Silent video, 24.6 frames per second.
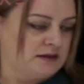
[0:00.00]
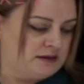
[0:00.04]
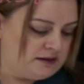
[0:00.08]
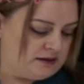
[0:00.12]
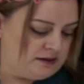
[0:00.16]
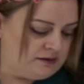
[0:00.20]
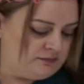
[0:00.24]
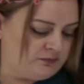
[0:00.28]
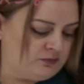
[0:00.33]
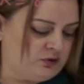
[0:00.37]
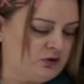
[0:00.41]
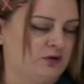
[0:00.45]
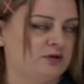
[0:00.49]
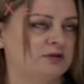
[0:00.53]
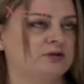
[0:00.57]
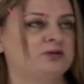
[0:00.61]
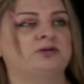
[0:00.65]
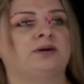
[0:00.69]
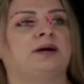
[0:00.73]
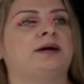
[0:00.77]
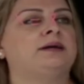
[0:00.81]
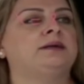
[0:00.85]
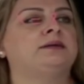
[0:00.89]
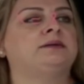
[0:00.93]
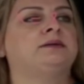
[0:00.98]
I'm going
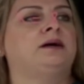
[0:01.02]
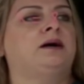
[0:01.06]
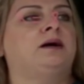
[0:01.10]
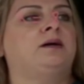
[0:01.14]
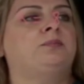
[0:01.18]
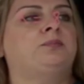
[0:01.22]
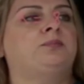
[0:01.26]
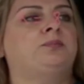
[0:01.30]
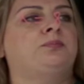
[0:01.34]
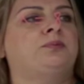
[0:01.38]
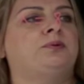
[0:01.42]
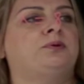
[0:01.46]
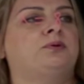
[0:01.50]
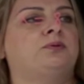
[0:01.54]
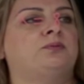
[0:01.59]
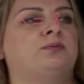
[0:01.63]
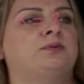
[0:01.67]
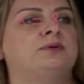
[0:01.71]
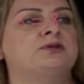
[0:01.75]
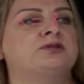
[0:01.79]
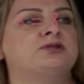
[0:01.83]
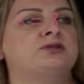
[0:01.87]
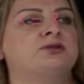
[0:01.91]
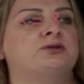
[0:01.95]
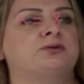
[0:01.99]
to end up
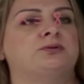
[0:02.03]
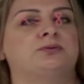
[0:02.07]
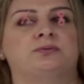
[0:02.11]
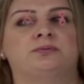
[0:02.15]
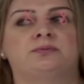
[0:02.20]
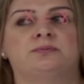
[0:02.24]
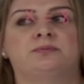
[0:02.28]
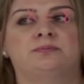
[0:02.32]
with 2.